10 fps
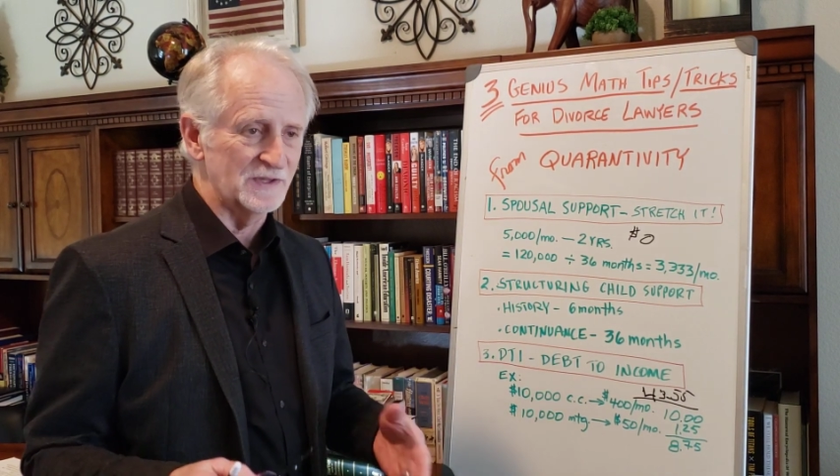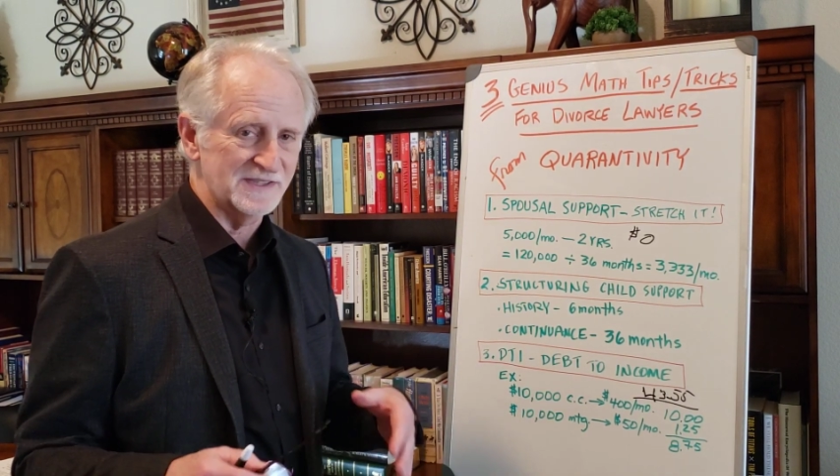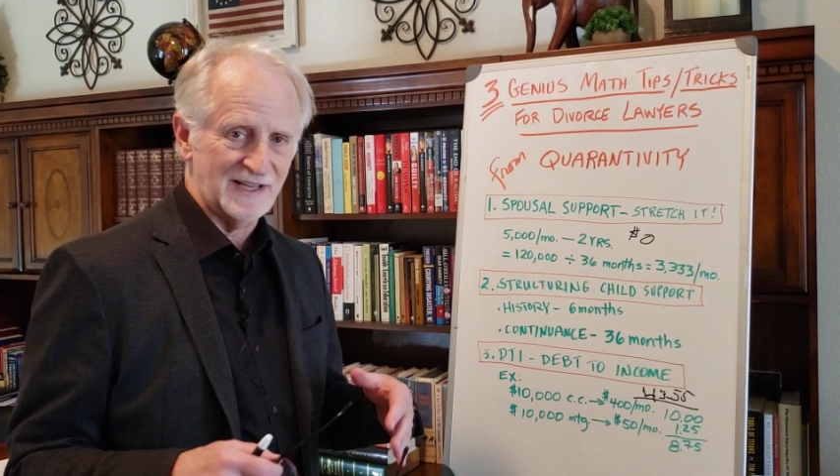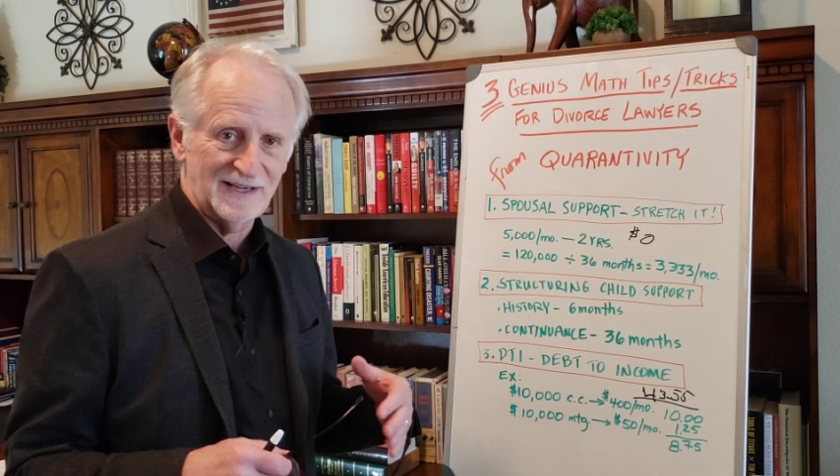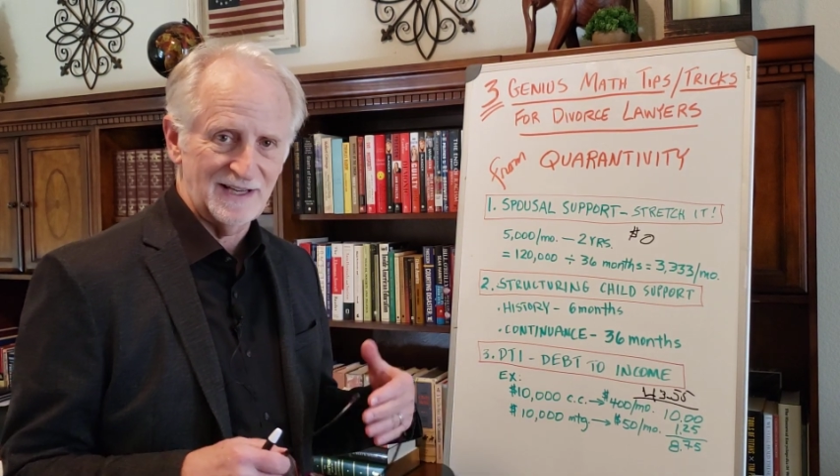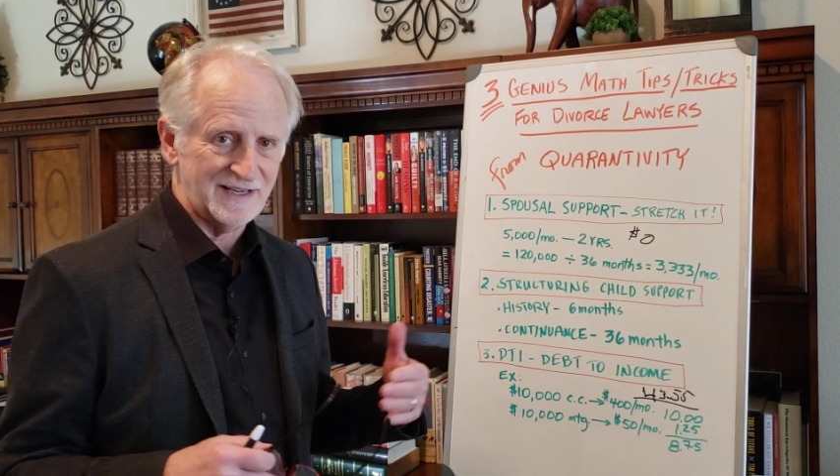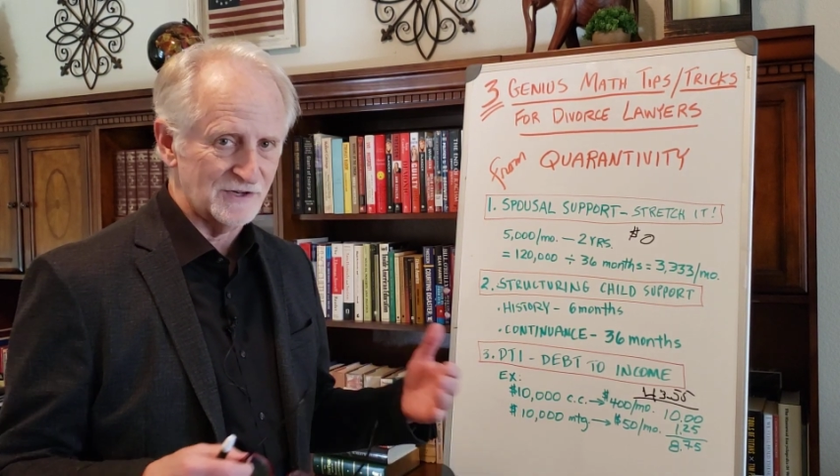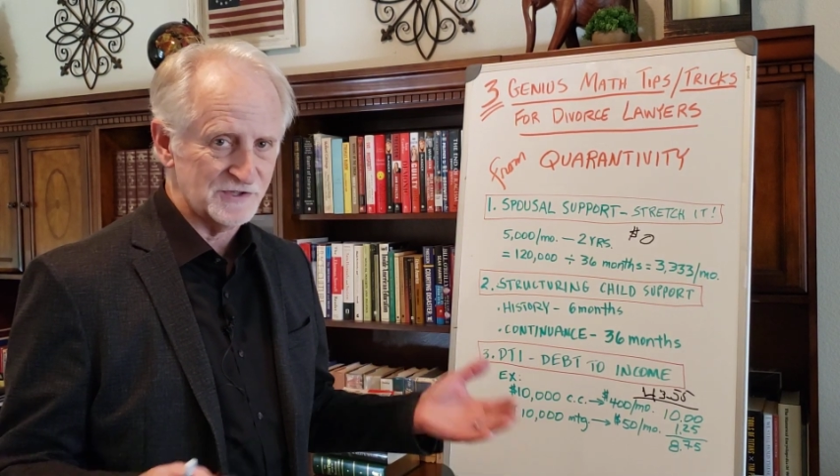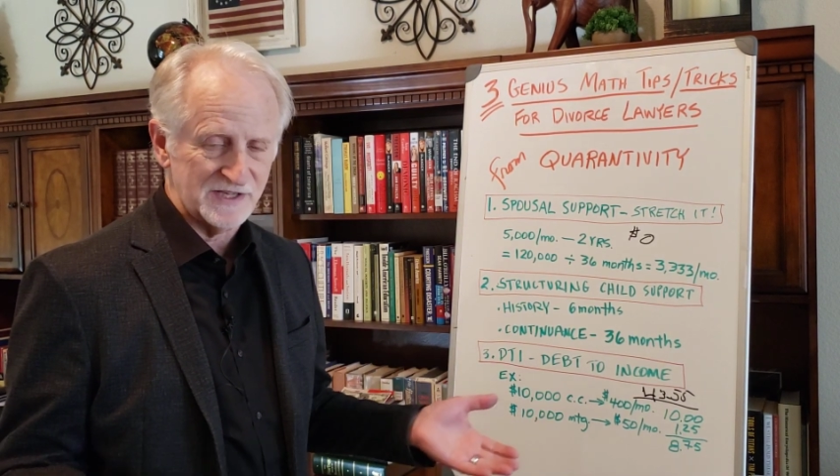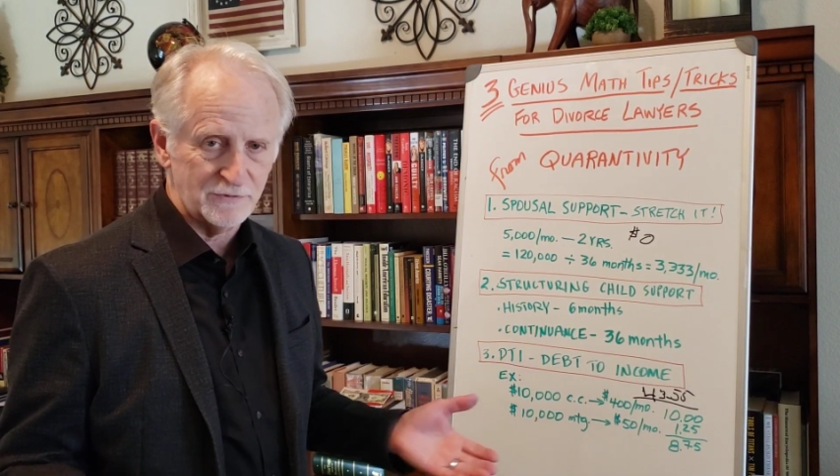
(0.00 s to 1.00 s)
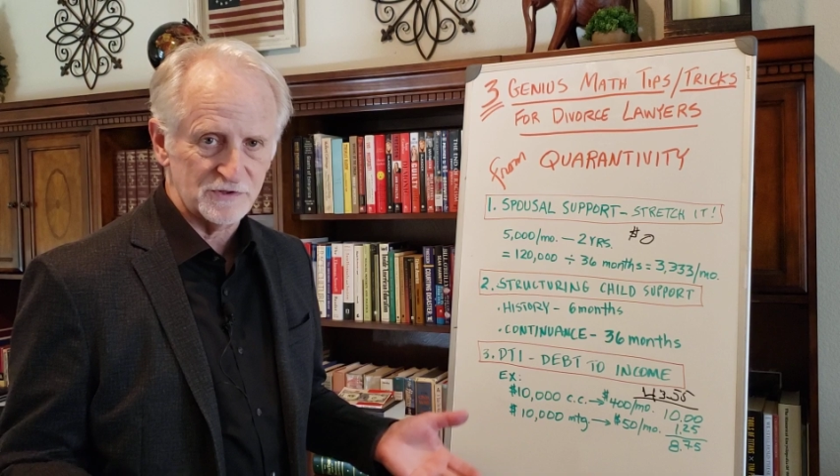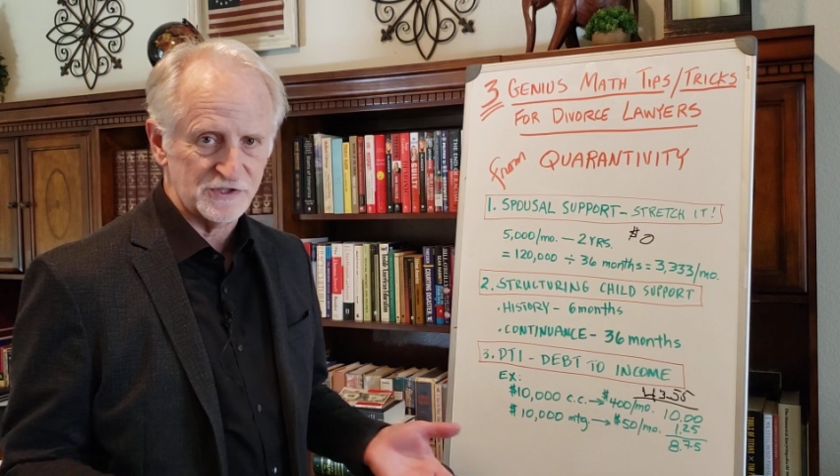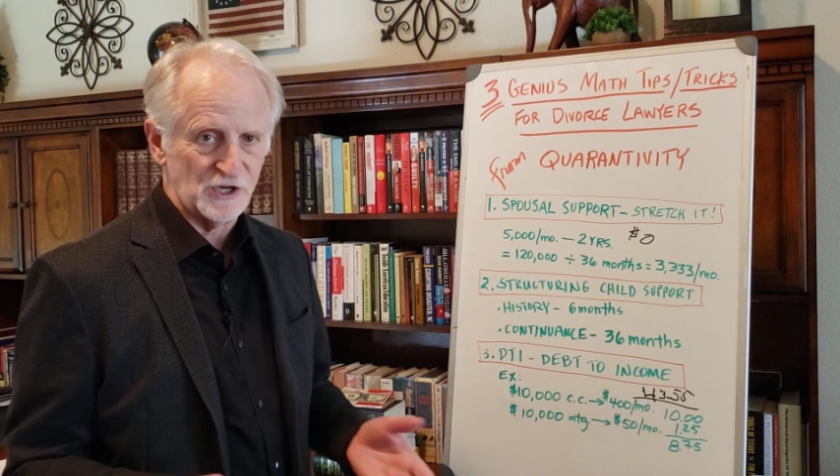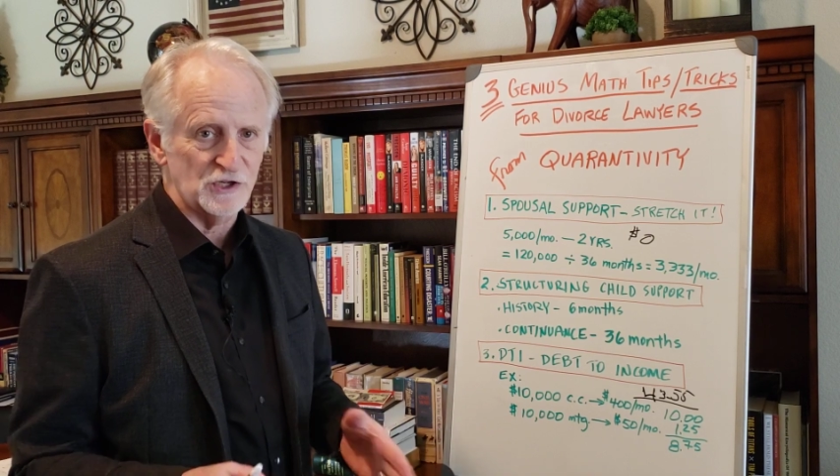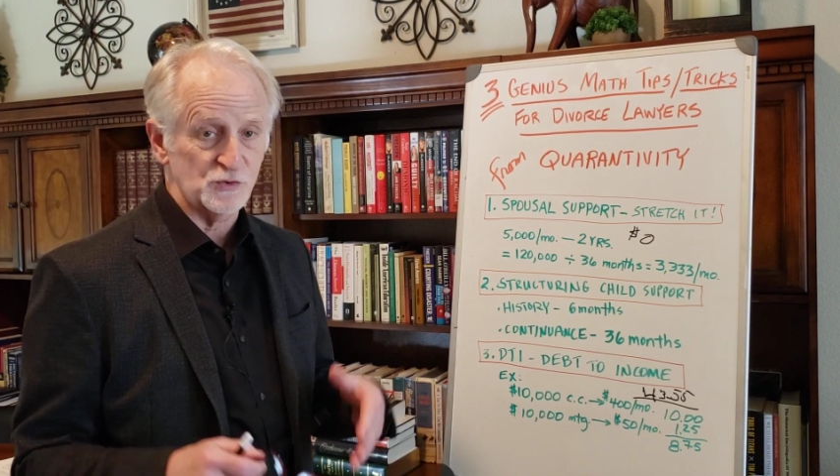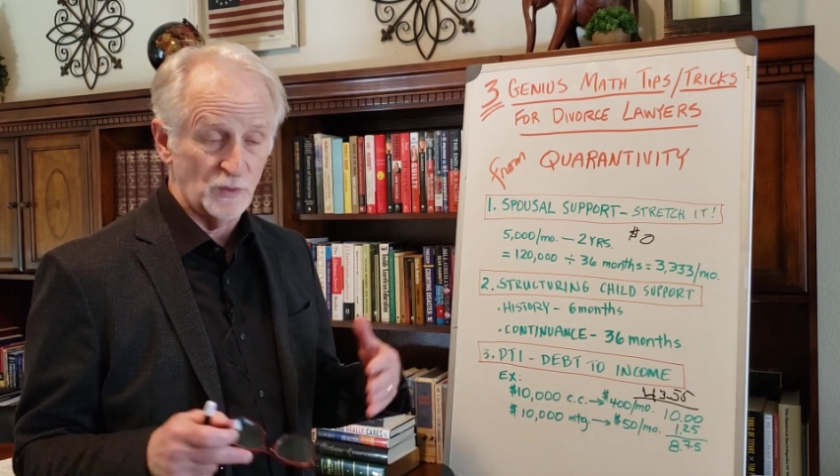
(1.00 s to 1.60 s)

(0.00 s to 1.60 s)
It's kind of like our secret sauce,